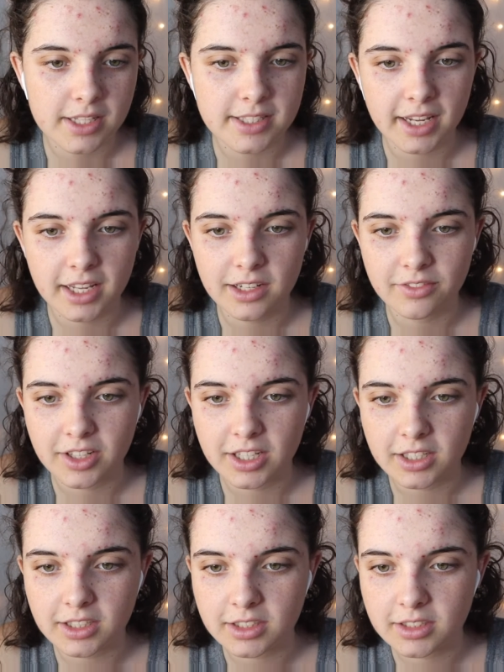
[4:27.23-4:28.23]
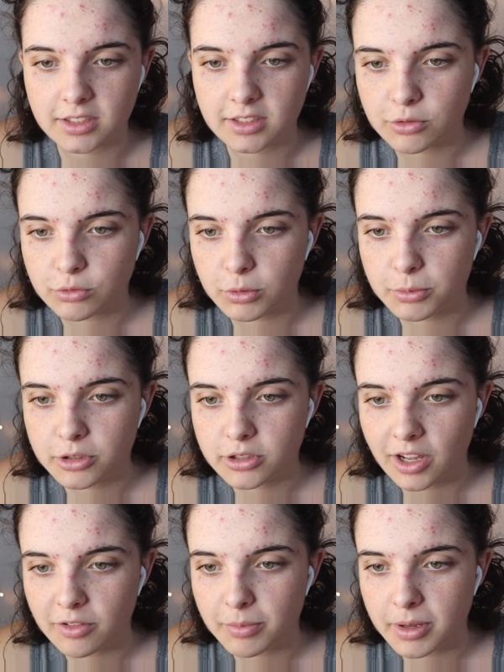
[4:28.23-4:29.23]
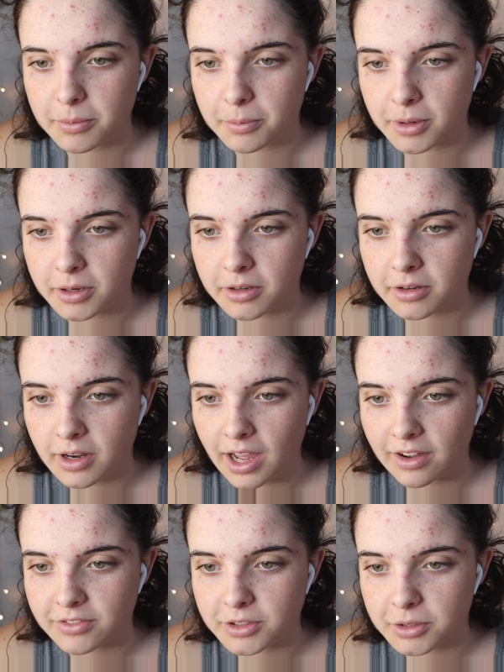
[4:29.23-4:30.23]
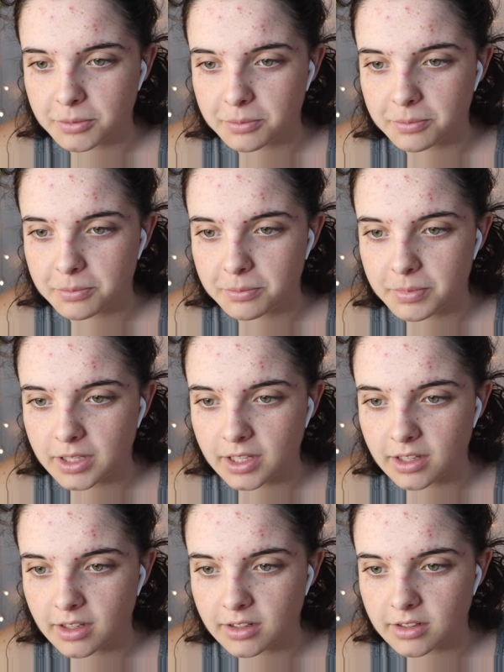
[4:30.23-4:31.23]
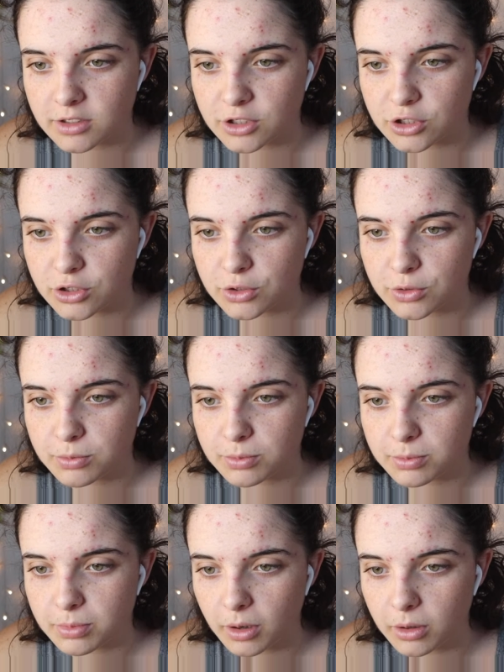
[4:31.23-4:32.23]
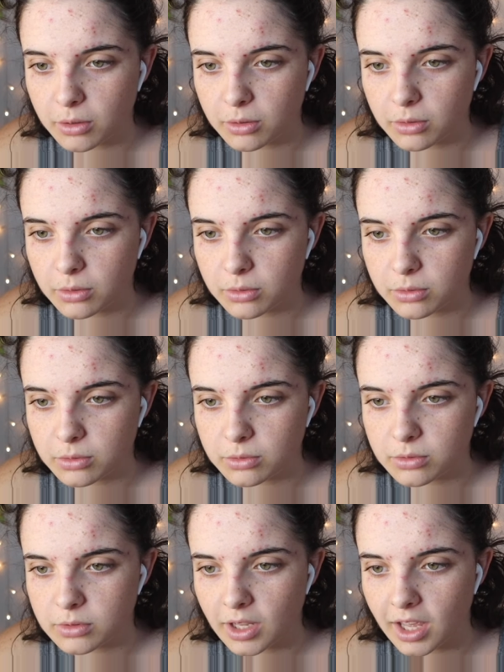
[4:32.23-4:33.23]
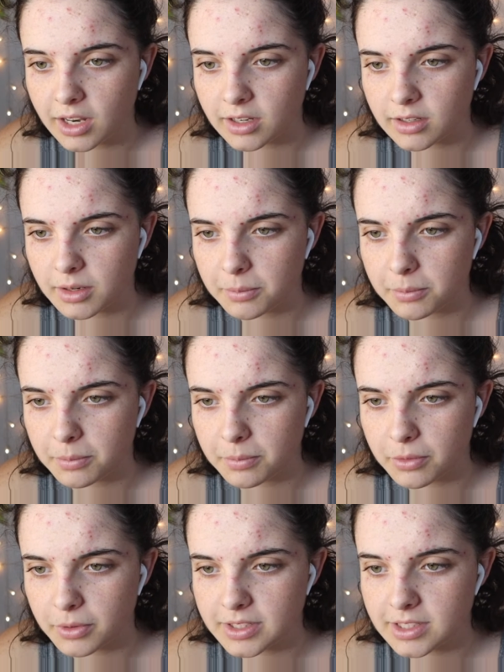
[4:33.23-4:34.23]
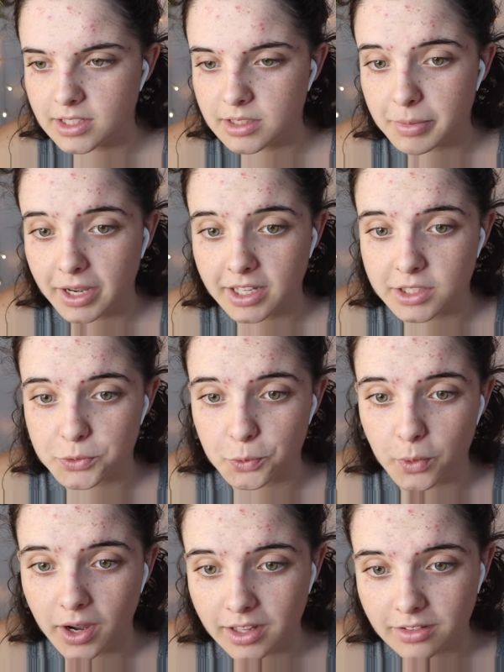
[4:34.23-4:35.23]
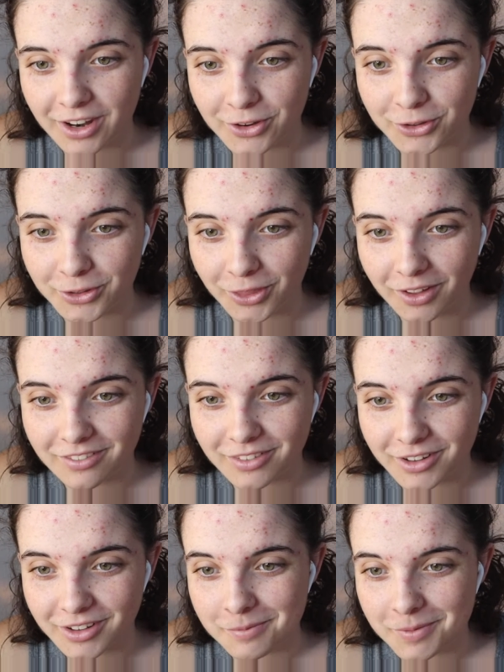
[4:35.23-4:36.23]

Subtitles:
II of England is rumored to have been murdered after being disposed and imprisoned by his wife and her lover